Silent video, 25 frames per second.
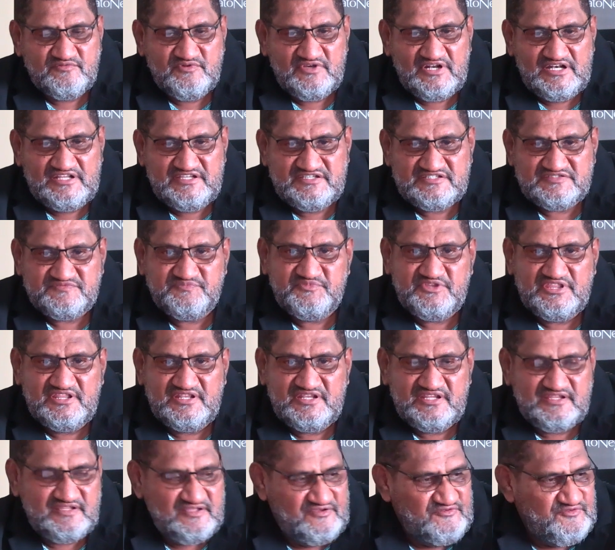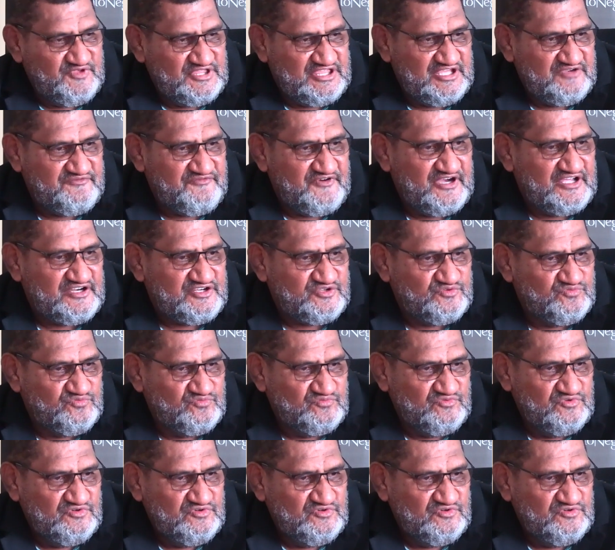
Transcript: while he's been uh, with FRU,